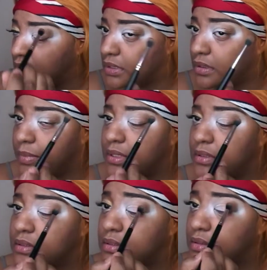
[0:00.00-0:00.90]
little bit
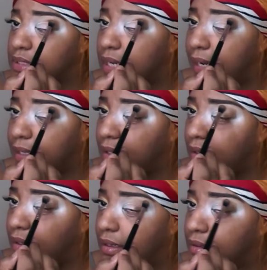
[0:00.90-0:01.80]

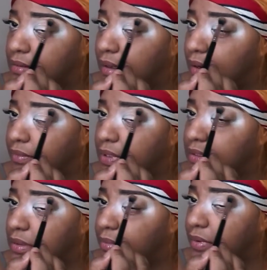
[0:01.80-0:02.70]
tacky and it's not really
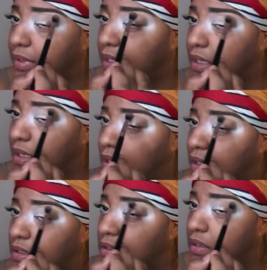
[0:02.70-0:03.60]
slippery.
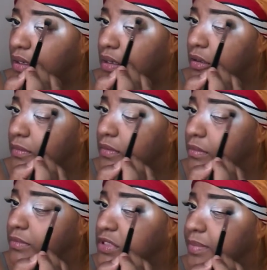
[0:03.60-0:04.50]
So
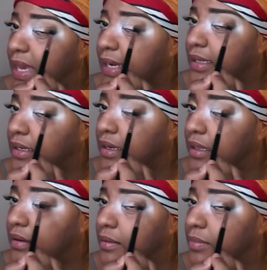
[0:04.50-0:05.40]
I'm just packing the
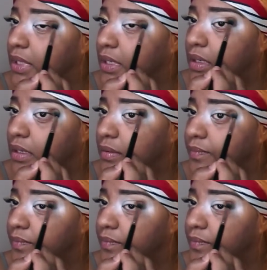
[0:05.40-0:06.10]
color and blending it,